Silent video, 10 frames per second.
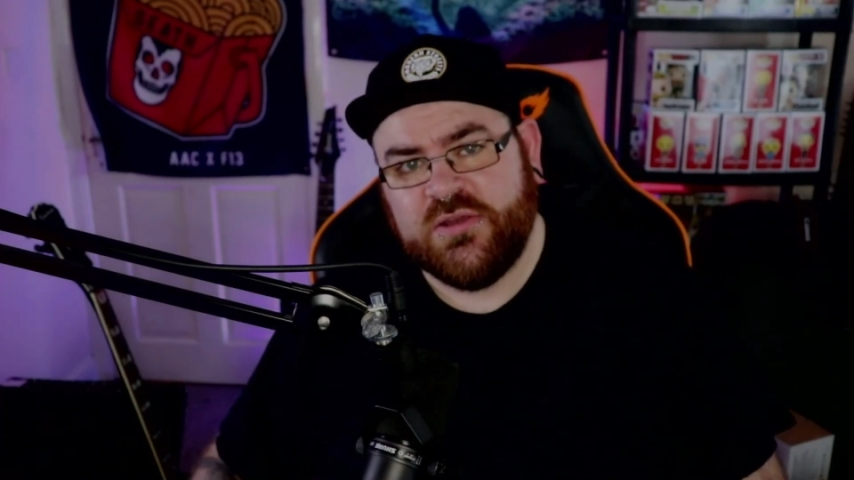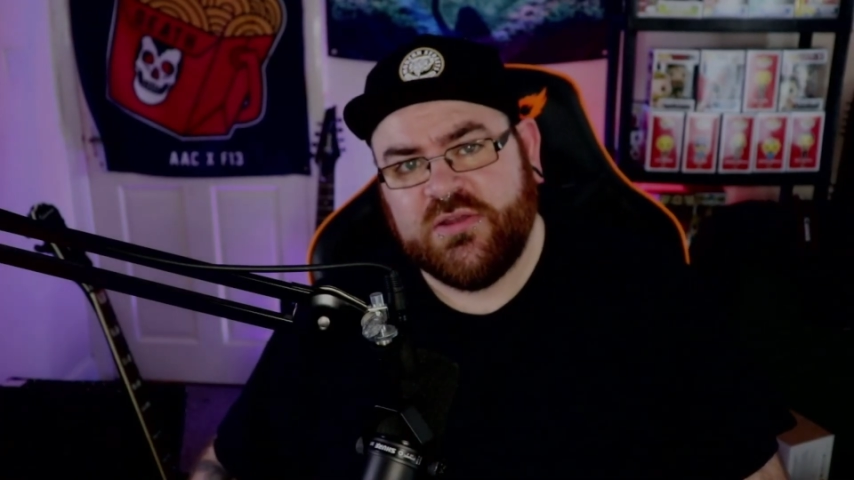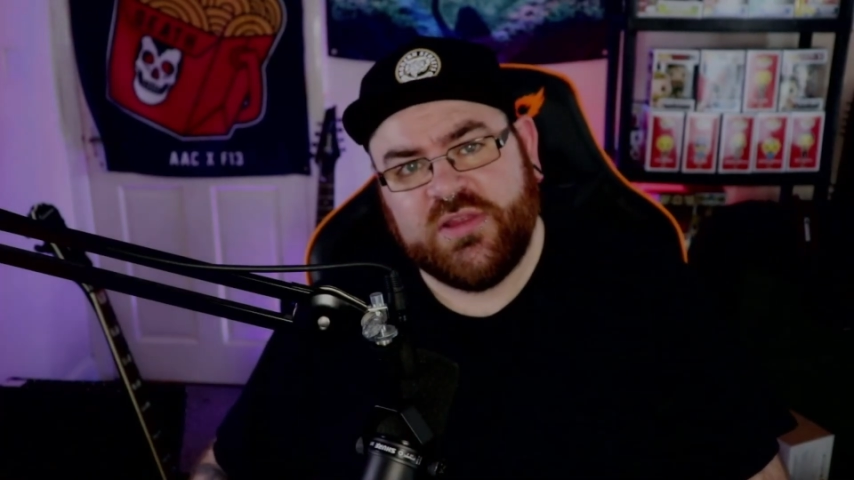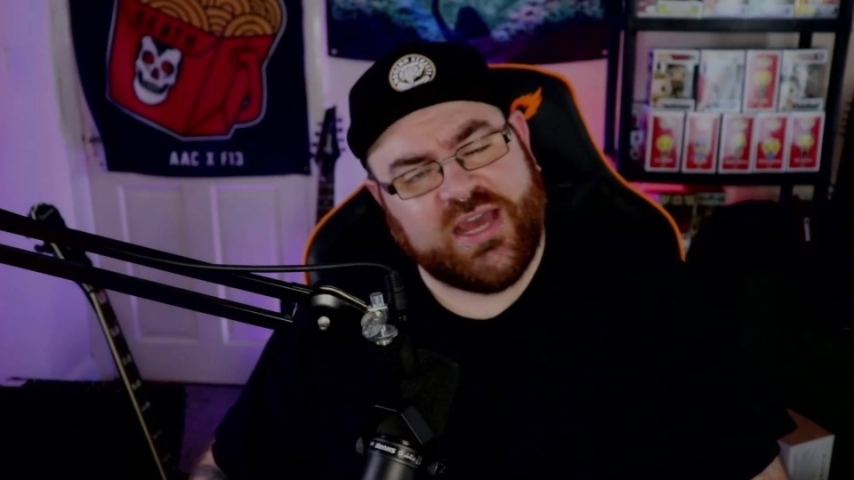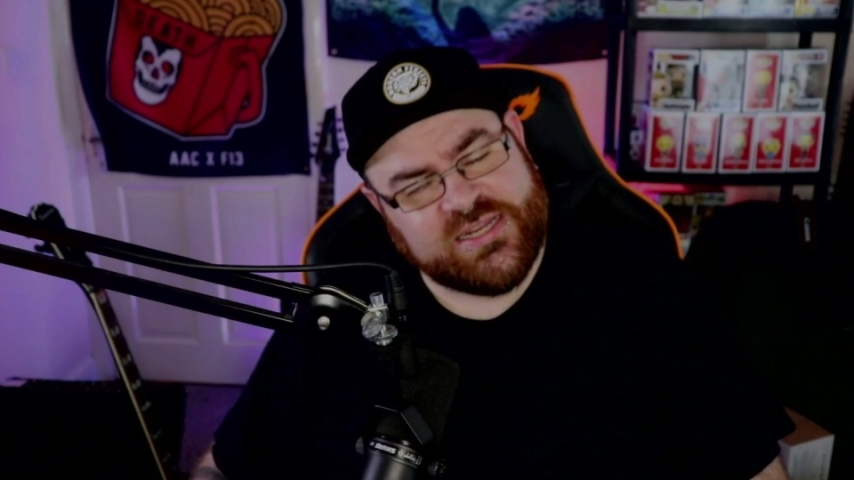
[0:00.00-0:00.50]

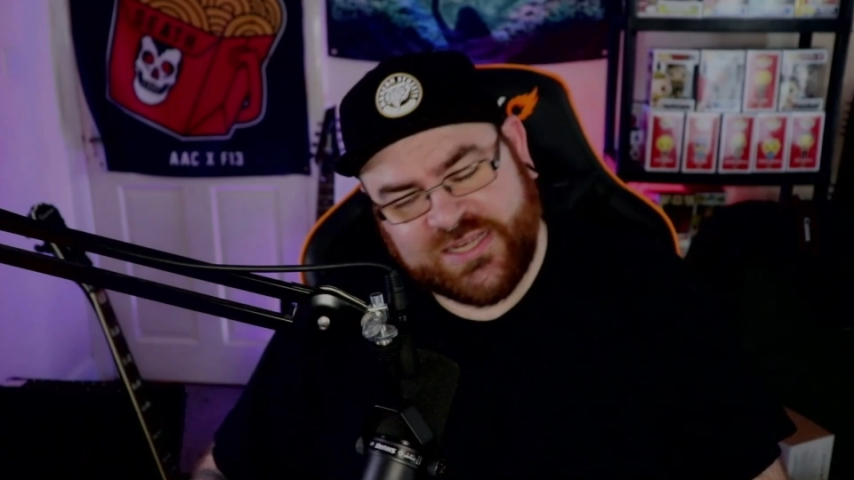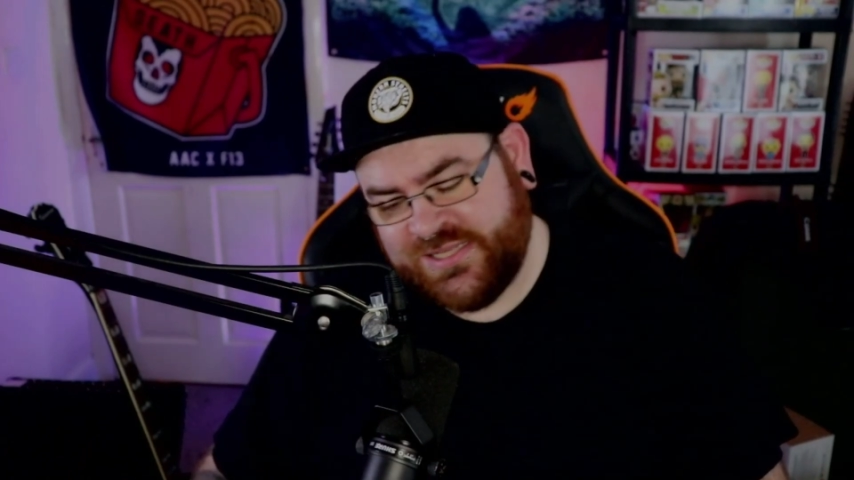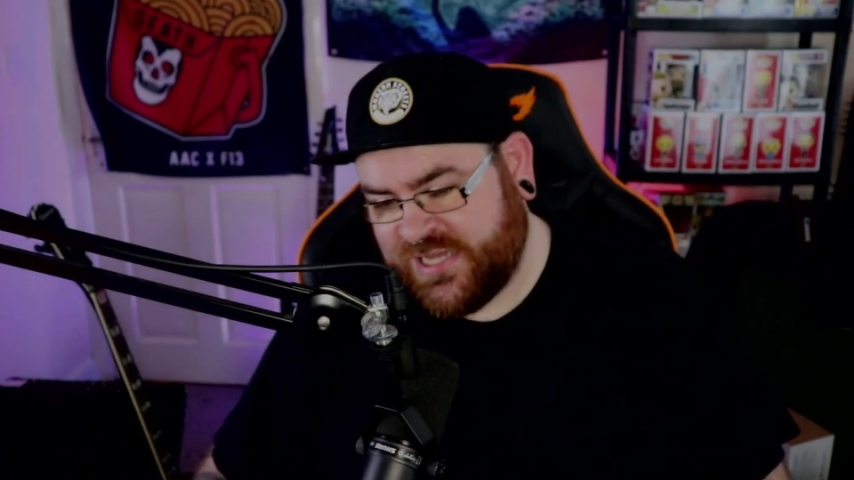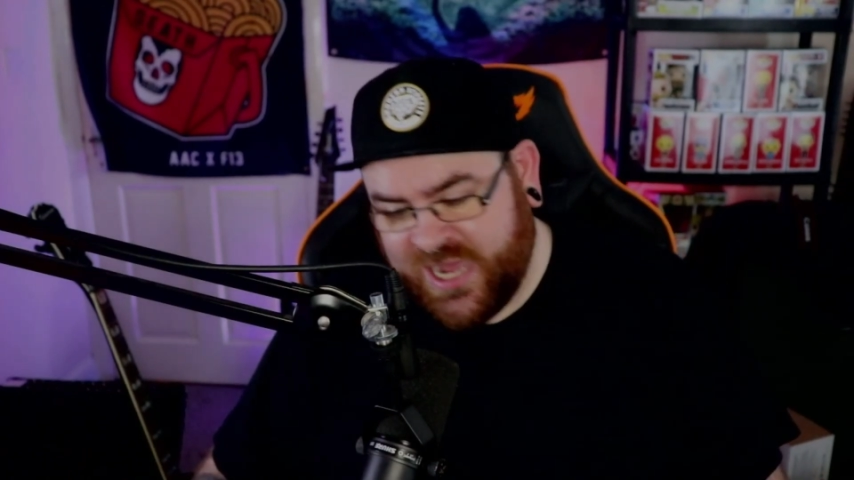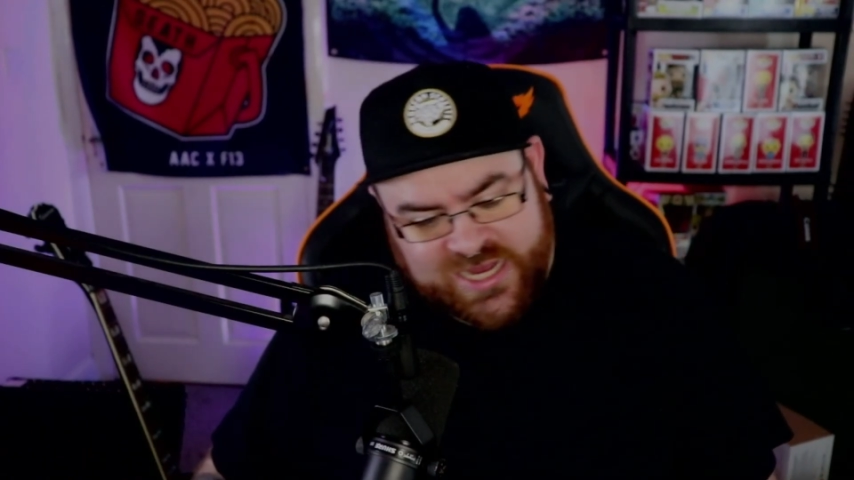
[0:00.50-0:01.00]
that is a
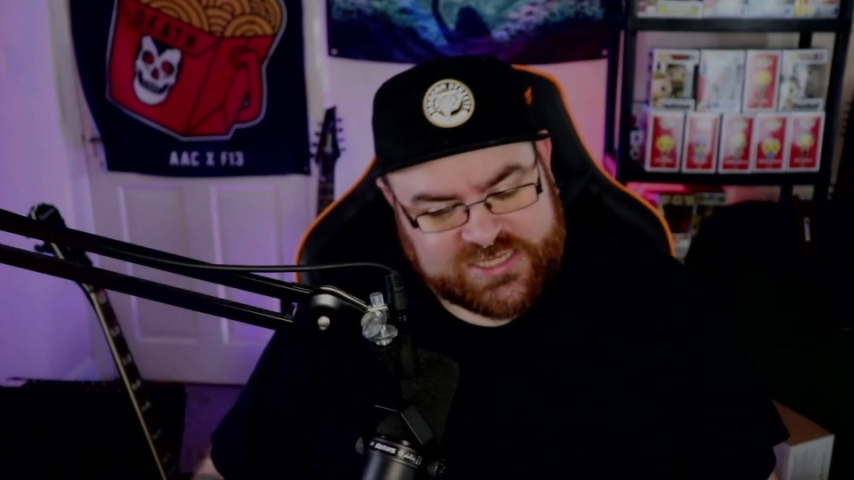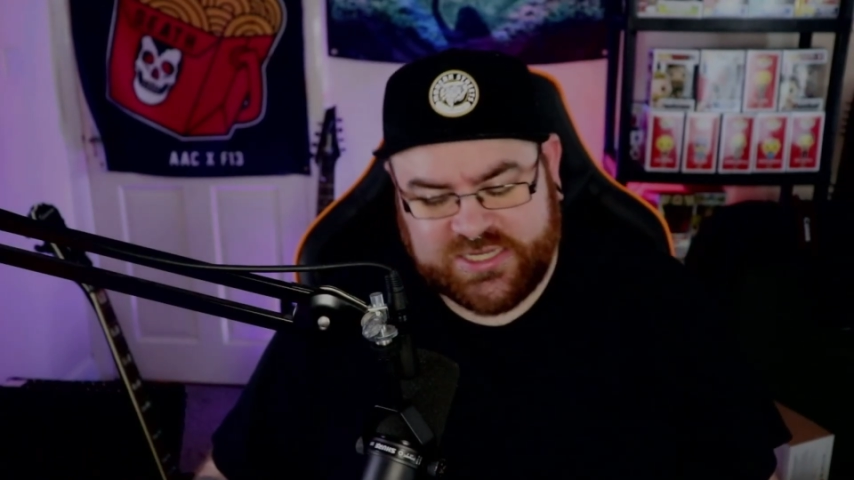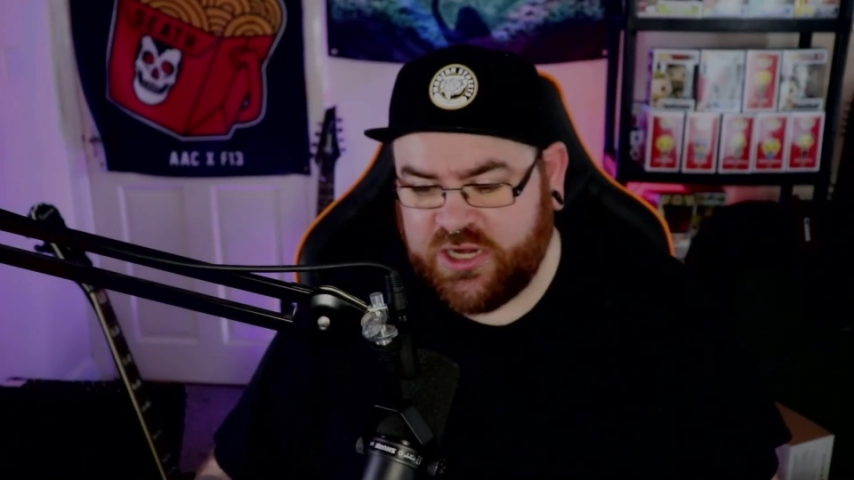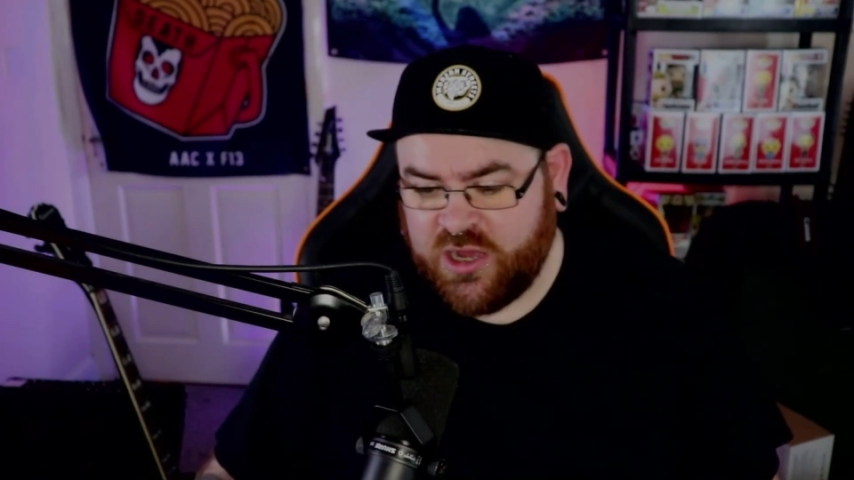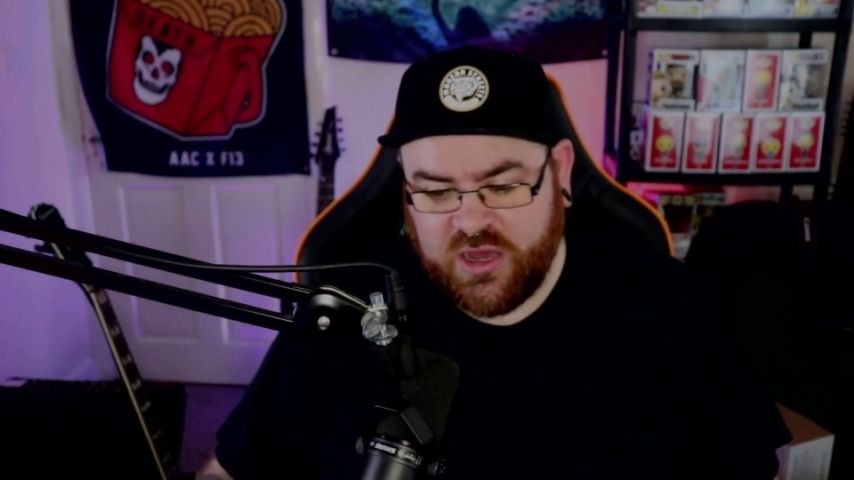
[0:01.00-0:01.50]
task
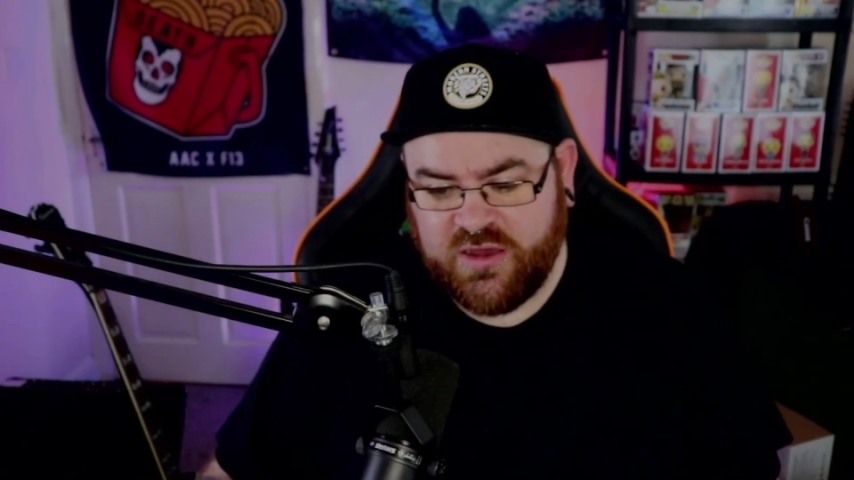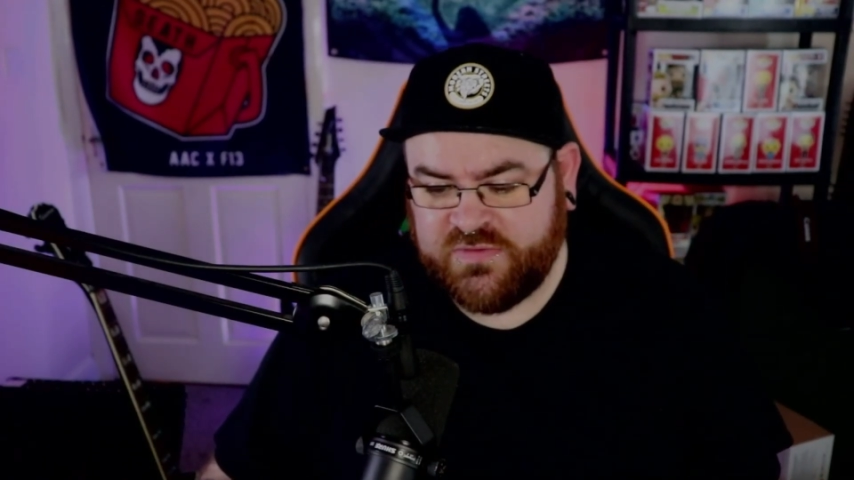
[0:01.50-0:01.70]
and a half